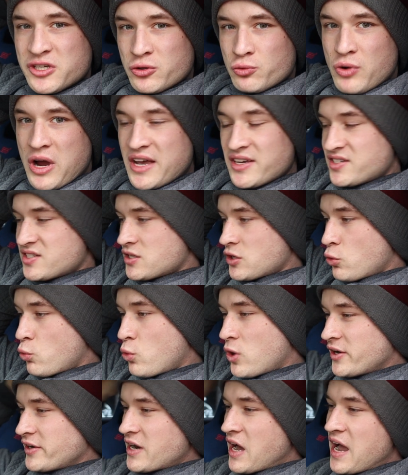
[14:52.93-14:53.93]
to rise to
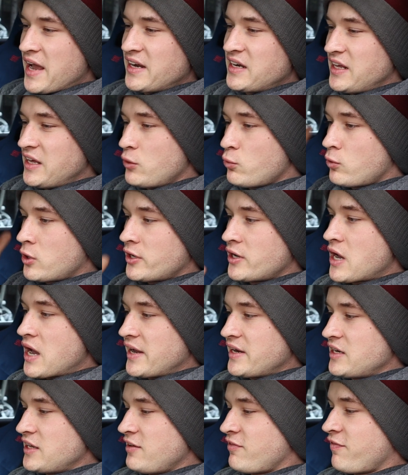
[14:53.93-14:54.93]
190,
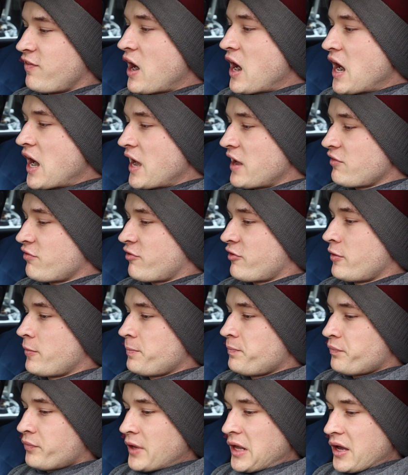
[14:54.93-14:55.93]
195,
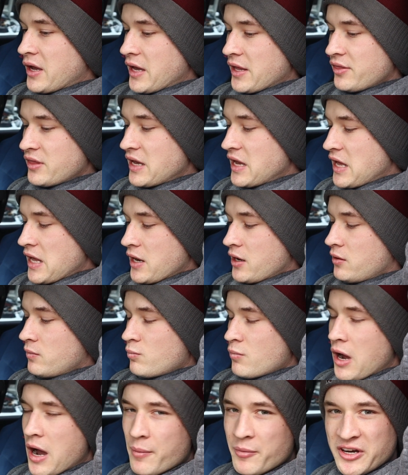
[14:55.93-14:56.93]
and and
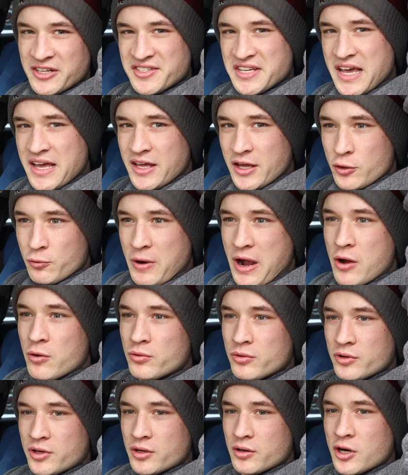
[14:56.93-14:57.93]
then I'm gonna take it
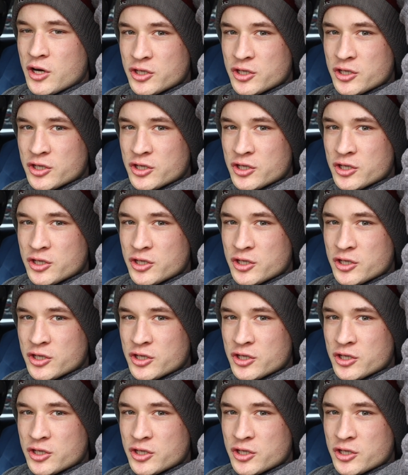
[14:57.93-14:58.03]
around